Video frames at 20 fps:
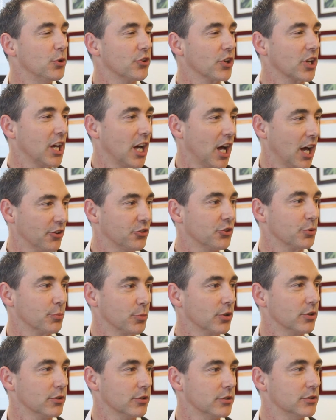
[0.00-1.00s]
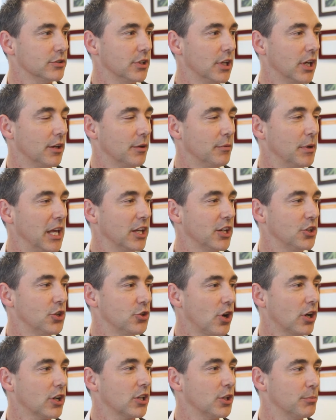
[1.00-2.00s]
as a customer, can you
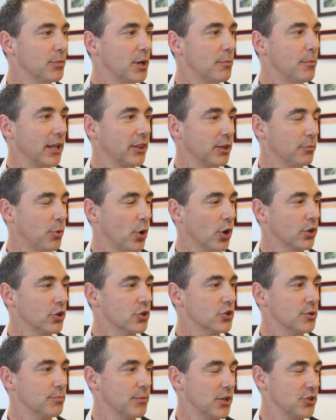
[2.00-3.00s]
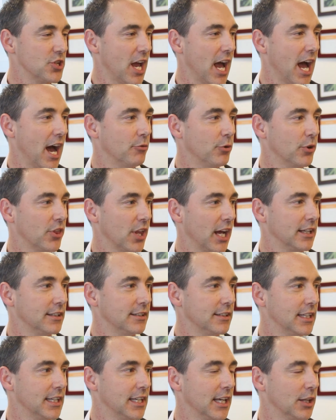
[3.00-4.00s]
talk a little bit about the partnership that you have with
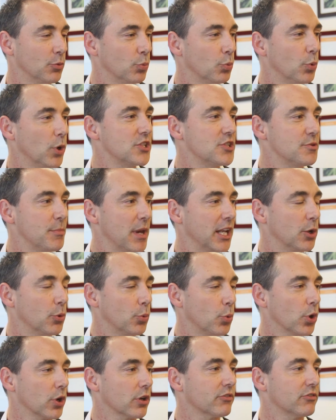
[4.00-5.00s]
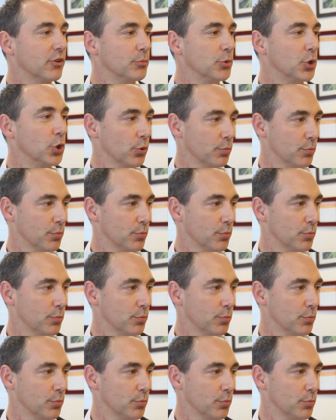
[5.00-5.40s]
IT and what's made it work from your